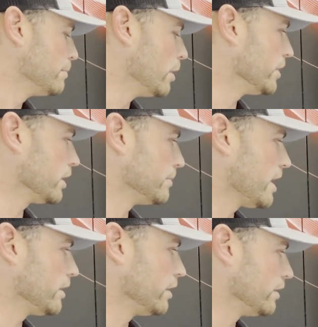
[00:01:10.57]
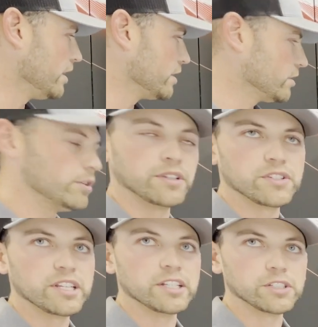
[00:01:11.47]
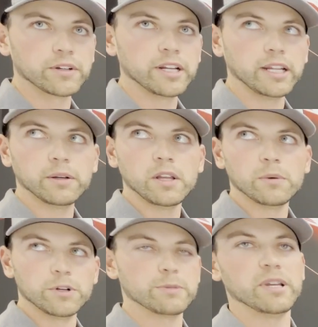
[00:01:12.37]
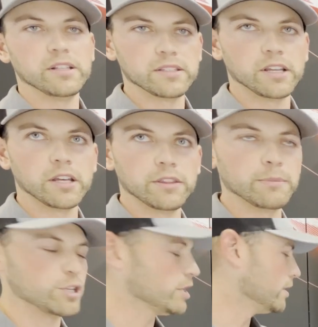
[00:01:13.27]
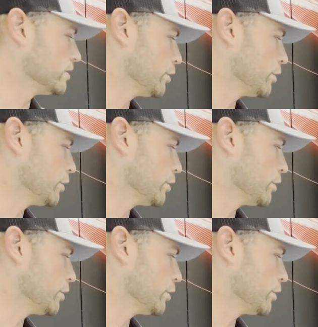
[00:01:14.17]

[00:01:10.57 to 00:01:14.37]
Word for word: But we come down here to this and you can see it's green, which means the machine is